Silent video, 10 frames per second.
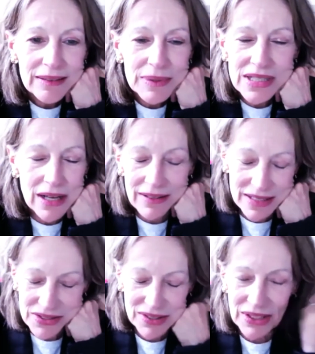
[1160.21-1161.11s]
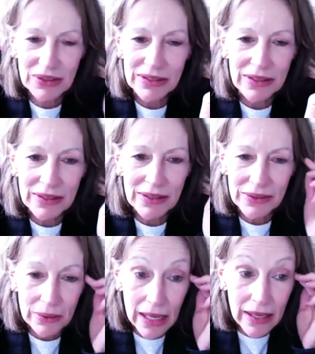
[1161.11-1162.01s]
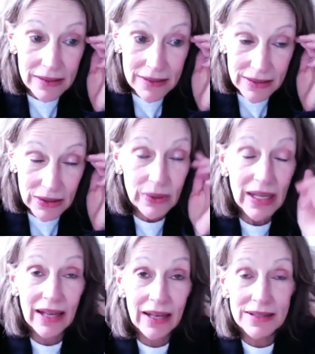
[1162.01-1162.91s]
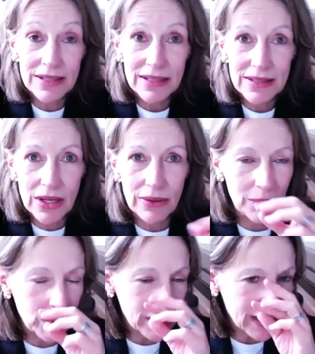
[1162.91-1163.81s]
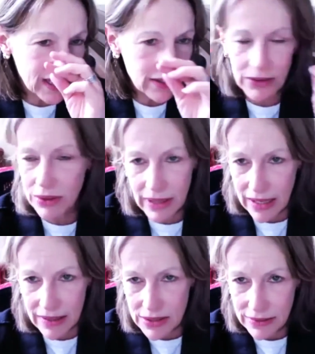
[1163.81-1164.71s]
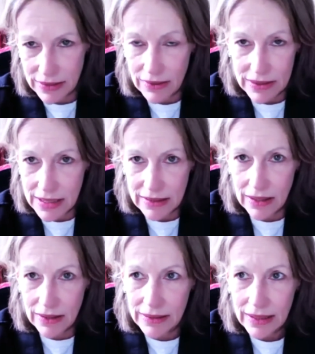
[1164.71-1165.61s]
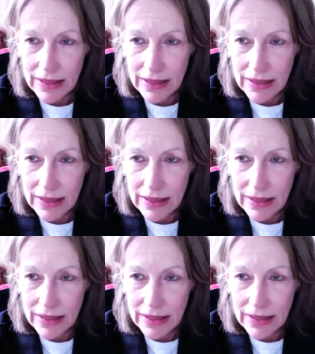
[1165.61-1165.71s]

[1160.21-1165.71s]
But Saul answered, No, no, no, no, you can't. You can't. So and we're going to hear you can't all, all day long.